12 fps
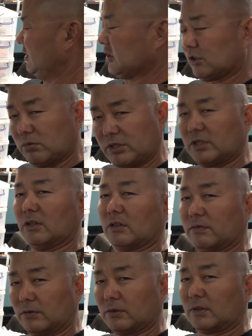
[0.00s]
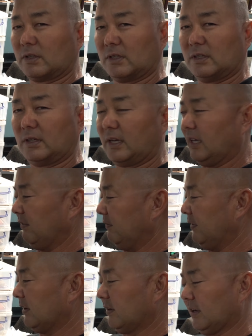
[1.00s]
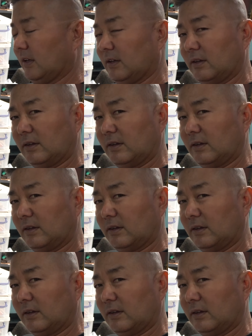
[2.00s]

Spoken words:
this is what you look for. A very